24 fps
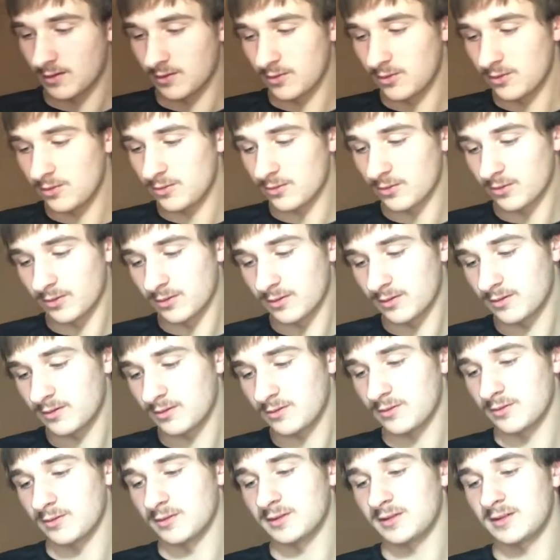Ooh,
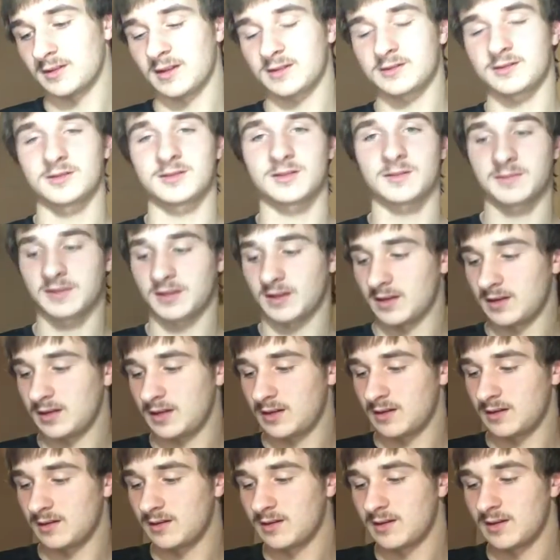this is actually something I
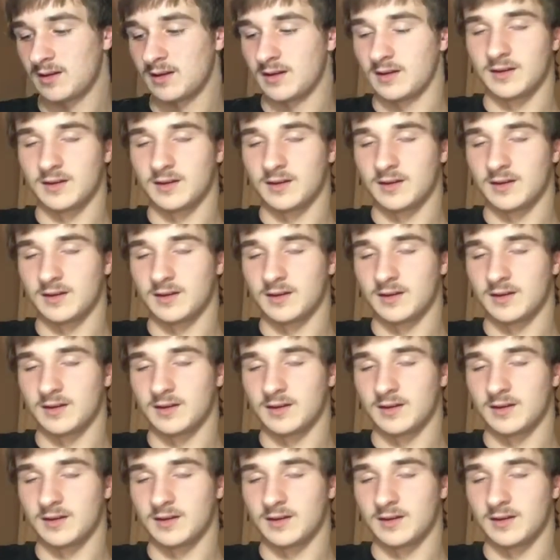need.